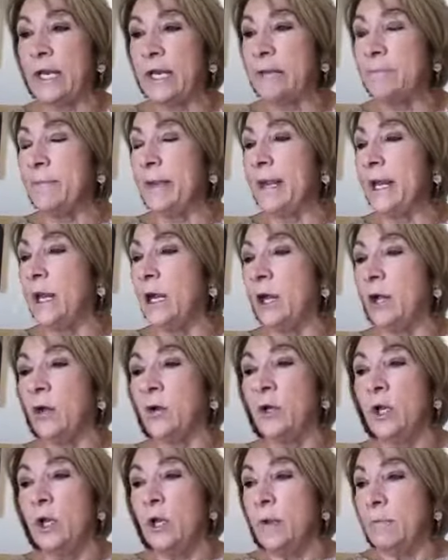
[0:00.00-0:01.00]

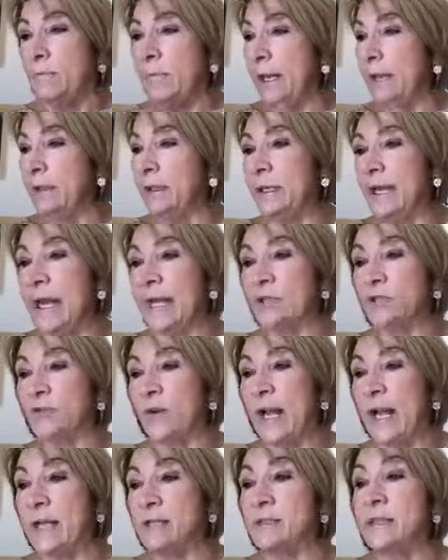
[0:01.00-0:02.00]
email, mailing
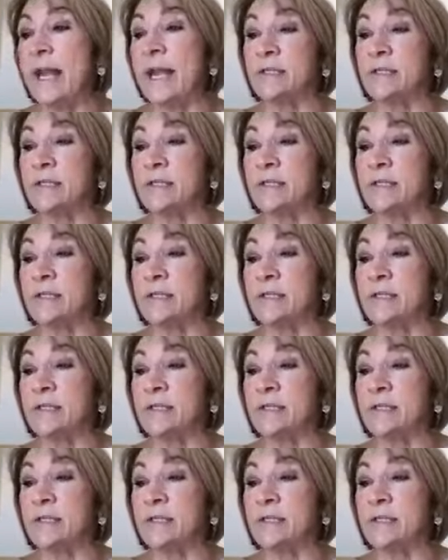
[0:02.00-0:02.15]
address.